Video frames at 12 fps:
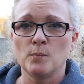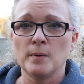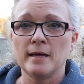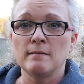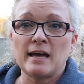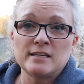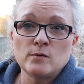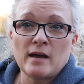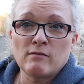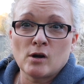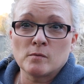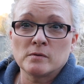but I do
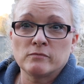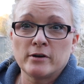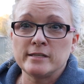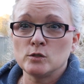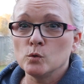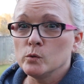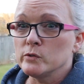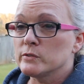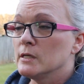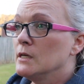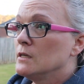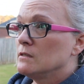have Harbor Freight tools,
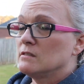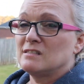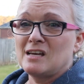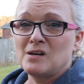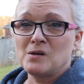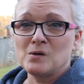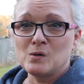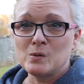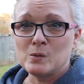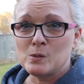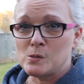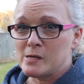
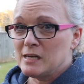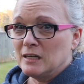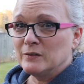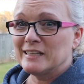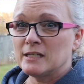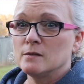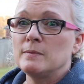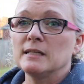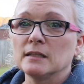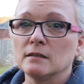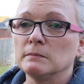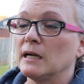so, you know, it could be a
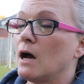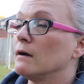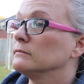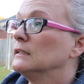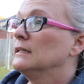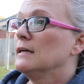little bit off.